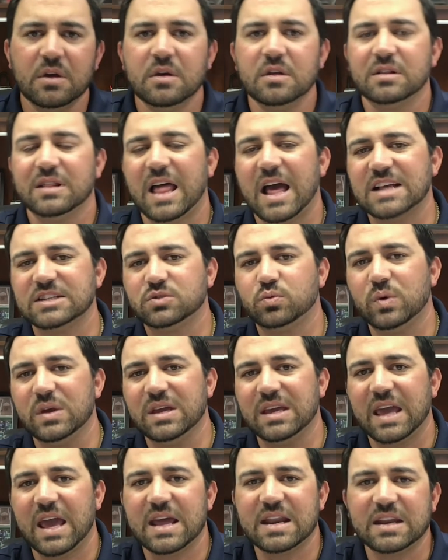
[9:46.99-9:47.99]
Last
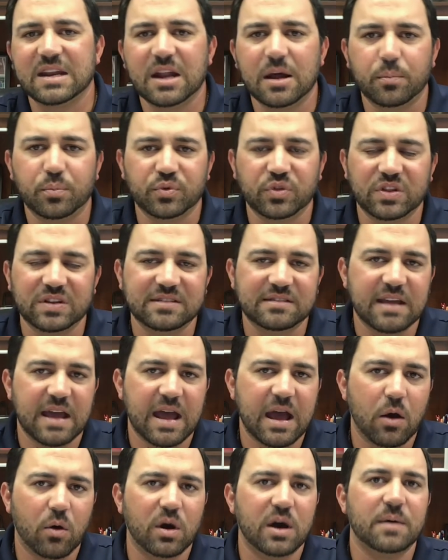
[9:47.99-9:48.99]
week ended up with the
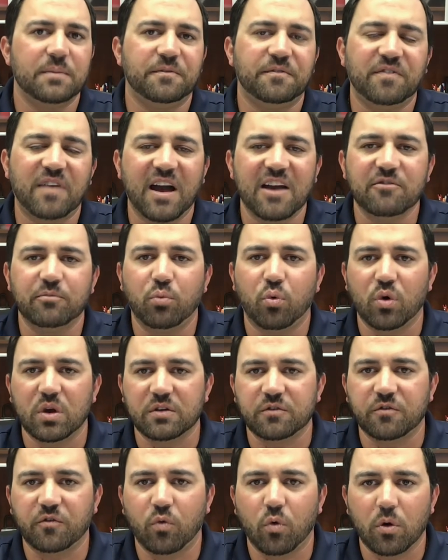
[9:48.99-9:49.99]
Dow up
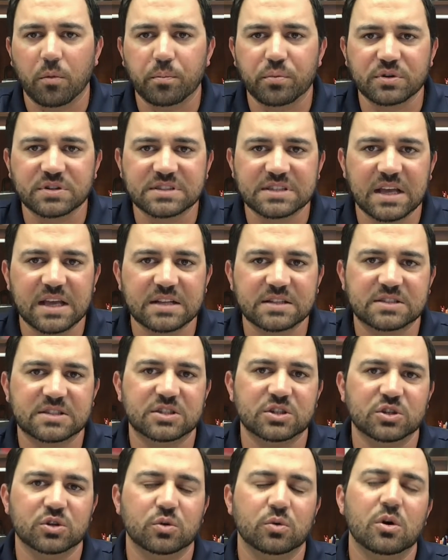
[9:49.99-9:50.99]
5.4%
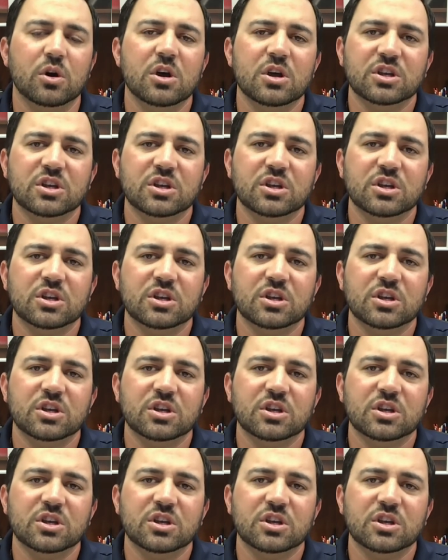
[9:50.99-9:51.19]
to